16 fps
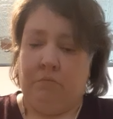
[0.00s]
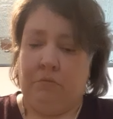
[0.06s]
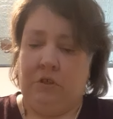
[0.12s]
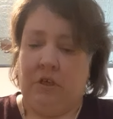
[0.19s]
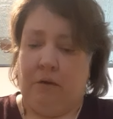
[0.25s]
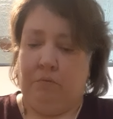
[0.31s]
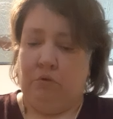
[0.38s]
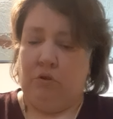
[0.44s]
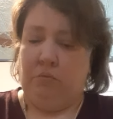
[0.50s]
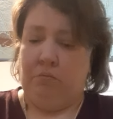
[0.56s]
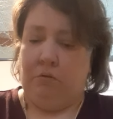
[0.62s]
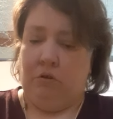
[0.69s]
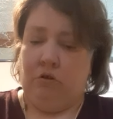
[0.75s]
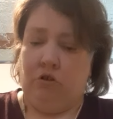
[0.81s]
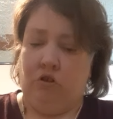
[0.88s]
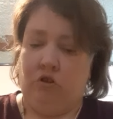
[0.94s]

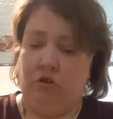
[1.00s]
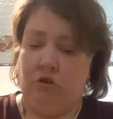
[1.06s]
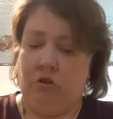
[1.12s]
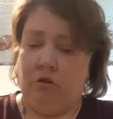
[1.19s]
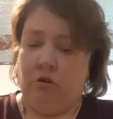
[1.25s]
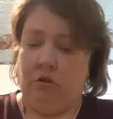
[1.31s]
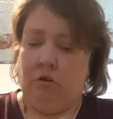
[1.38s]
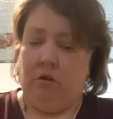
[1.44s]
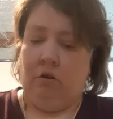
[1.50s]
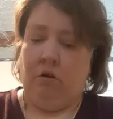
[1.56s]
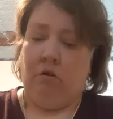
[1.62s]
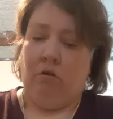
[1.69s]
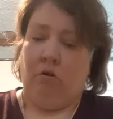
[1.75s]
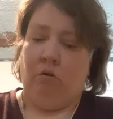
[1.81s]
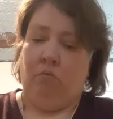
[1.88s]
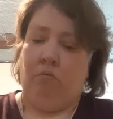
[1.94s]
tablespoon of
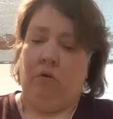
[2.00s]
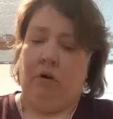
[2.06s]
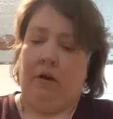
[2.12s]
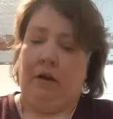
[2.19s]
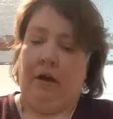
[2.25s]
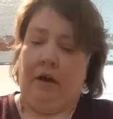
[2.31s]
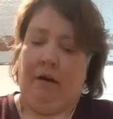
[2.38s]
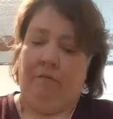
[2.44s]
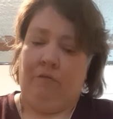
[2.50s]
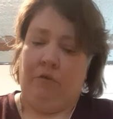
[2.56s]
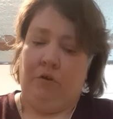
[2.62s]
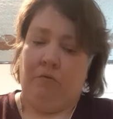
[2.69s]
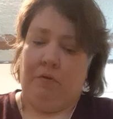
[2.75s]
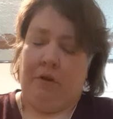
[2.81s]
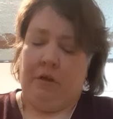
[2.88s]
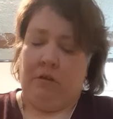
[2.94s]
sugar or what have
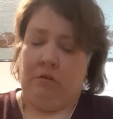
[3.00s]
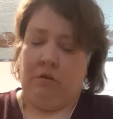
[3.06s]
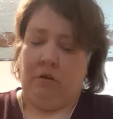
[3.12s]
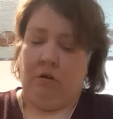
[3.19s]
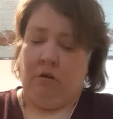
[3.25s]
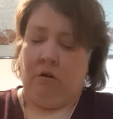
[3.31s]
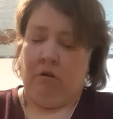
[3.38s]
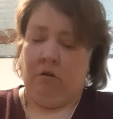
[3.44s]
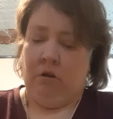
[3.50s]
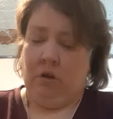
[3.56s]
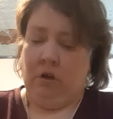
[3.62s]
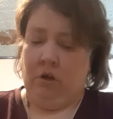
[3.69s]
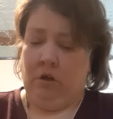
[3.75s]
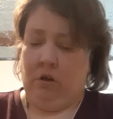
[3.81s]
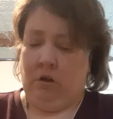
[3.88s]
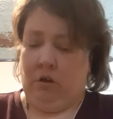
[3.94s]
you in their
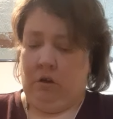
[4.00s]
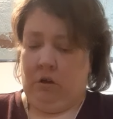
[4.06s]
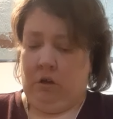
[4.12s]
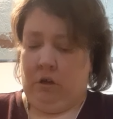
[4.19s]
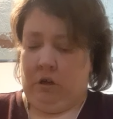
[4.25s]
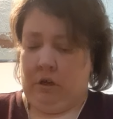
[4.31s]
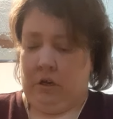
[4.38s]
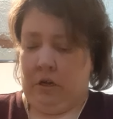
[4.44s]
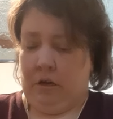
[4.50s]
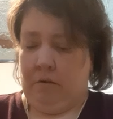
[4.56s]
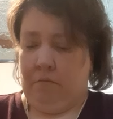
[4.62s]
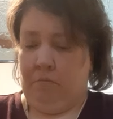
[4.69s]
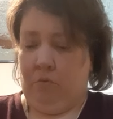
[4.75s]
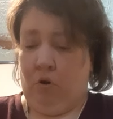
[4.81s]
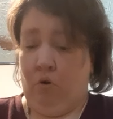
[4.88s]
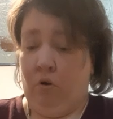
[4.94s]

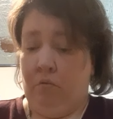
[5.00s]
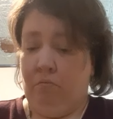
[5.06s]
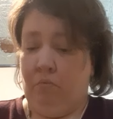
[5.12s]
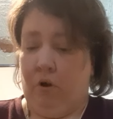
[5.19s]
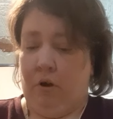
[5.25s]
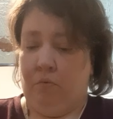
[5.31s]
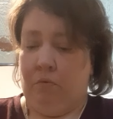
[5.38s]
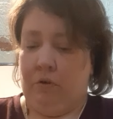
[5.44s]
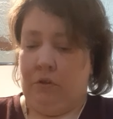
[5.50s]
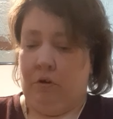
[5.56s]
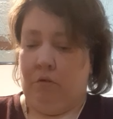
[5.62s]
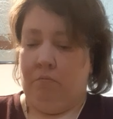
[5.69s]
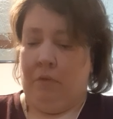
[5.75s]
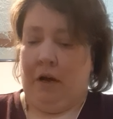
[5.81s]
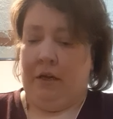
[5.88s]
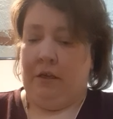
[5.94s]
cornbread when they're
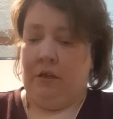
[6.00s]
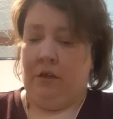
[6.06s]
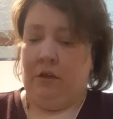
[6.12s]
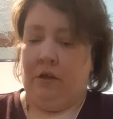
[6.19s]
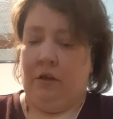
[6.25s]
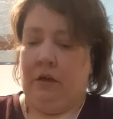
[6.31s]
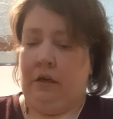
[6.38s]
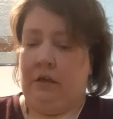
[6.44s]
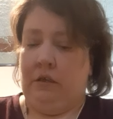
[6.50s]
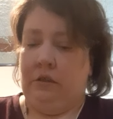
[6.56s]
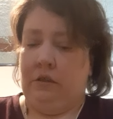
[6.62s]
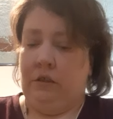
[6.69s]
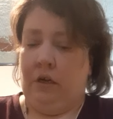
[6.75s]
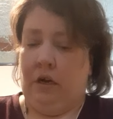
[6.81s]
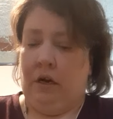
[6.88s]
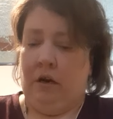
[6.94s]
making
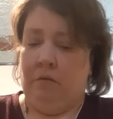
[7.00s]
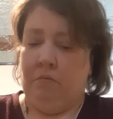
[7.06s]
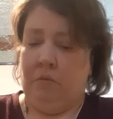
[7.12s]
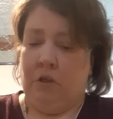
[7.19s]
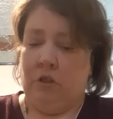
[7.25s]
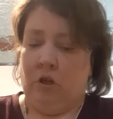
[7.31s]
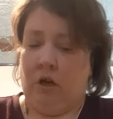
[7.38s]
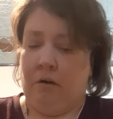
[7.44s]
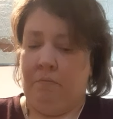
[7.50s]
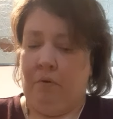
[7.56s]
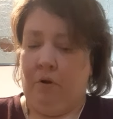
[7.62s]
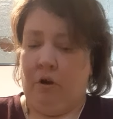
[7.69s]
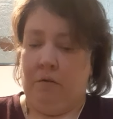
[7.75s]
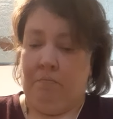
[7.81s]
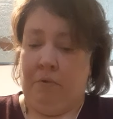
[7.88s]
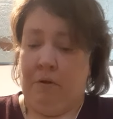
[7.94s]
it. A lot of
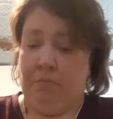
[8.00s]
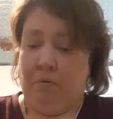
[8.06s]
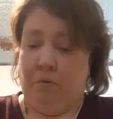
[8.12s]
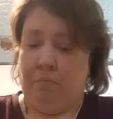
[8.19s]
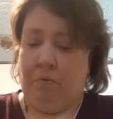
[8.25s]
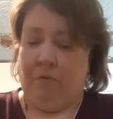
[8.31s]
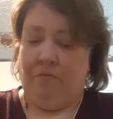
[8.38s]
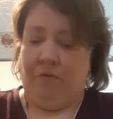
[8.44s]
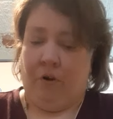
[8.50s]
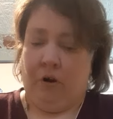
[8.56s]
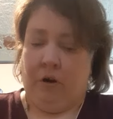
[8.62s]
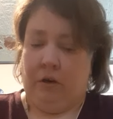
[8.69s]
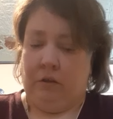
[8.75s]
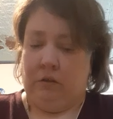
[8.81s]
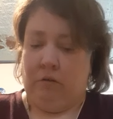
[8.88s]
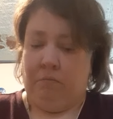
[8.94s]
people prefer
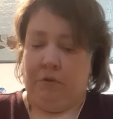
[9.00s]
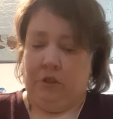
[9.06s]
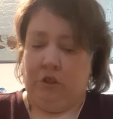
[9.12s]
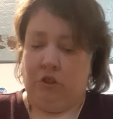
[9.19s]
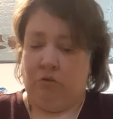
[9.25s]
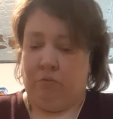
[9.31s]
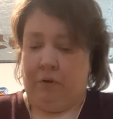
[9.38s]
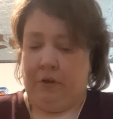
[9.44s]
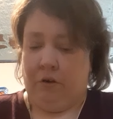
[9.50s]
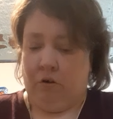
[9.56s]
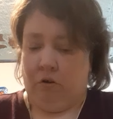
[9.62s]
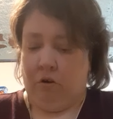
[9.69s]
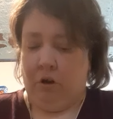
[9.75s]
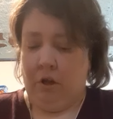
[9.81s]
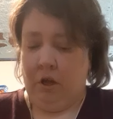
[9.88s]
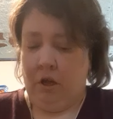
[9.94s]
it a little bit
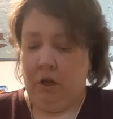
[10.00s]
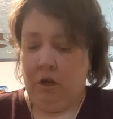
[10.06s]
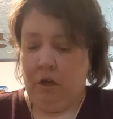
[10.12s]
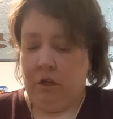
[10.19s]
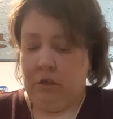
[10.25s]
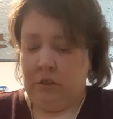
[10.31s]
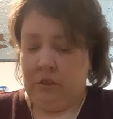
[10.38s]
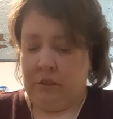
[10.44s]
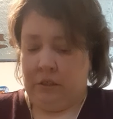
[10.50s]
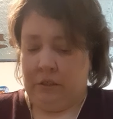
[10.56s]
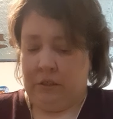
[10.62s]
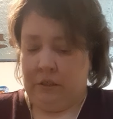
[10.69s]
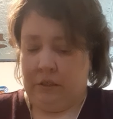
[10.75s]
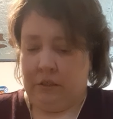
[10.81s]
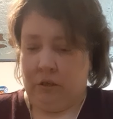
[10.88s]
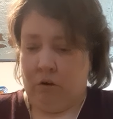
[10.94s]
sweeter. Since
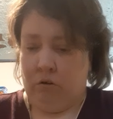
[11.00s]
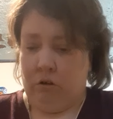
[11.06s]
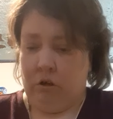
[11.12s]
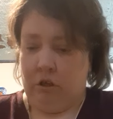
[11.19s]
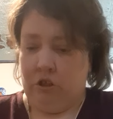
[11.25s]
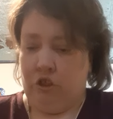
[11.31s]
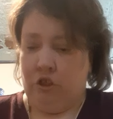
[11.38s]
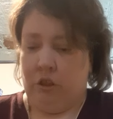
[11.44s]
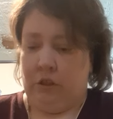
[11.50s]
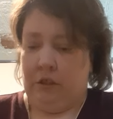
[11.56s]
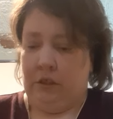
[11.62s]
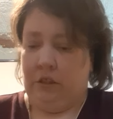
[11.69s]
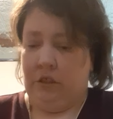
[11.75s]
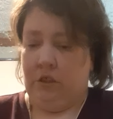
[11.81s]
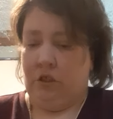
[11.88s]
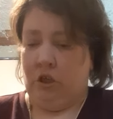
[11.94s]
it's going on
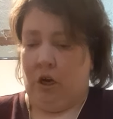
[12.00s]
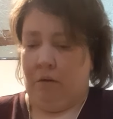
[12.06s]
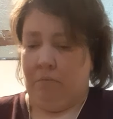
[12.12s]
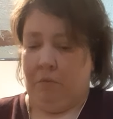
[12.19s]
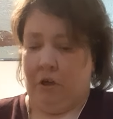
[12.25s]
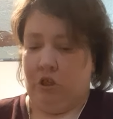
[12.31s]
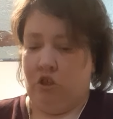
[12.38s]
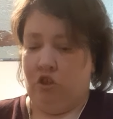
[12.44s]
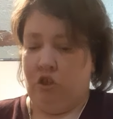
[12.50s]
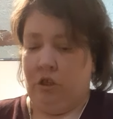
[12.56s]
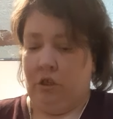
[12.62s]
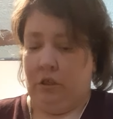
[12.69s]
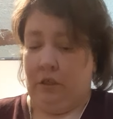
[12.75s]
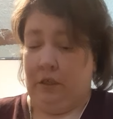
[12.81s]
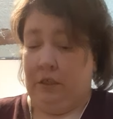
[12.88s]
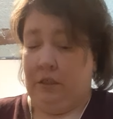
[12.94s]
chili to top my chili